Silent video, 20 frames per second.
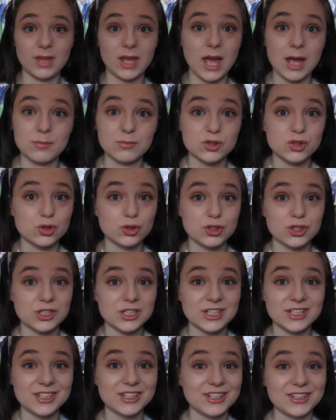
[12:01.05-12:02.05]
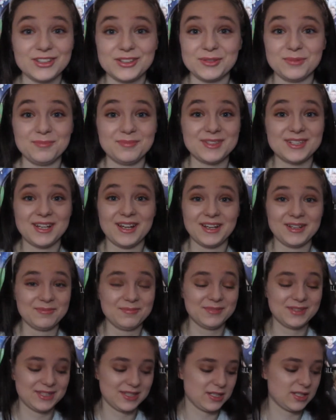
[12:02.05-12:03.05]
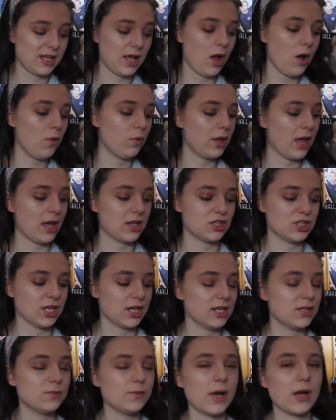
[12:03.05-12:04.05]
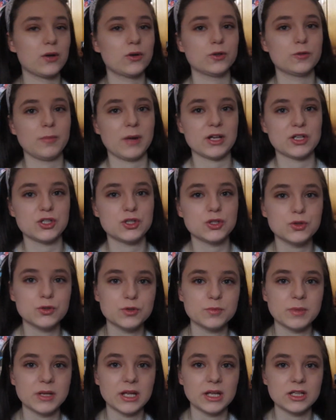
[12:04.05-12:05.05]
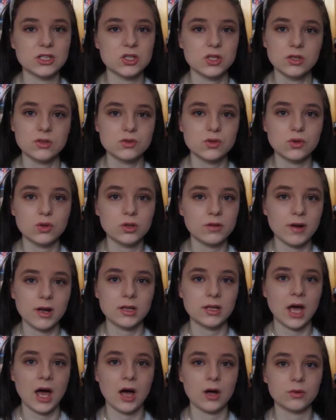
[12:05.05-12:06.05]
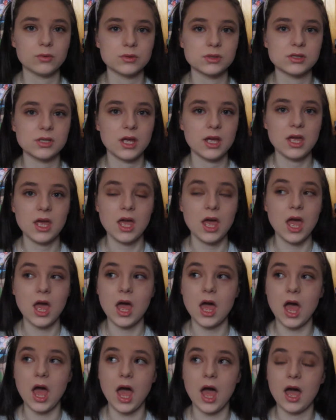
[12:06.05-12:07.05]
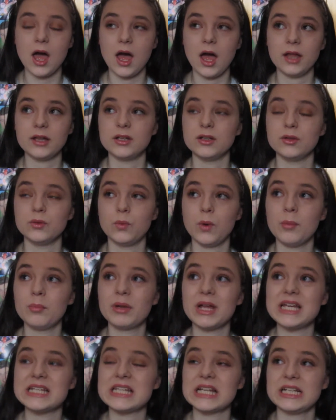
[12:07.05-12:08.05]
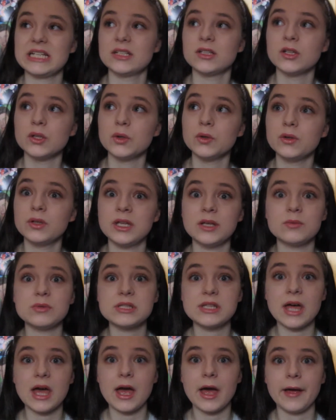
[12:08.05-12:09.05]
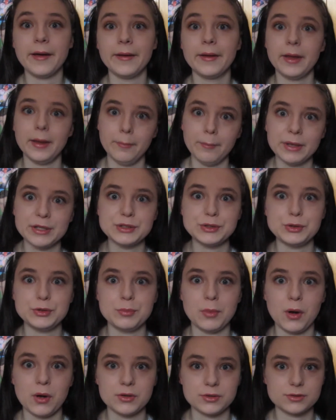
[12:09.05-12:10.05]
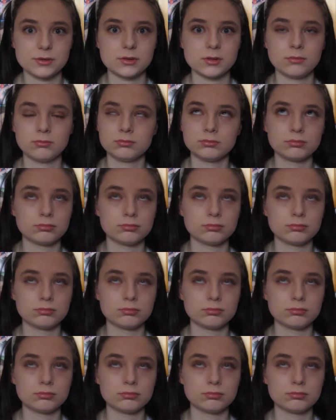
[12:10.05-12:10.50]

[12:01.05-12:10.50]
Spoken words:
I'm such an idiot sometimes. It's like, oh yeah, Jade, where could my shoes be? I literally looked all around the house. And in the one place I didn't look, it was there, in my shoebox.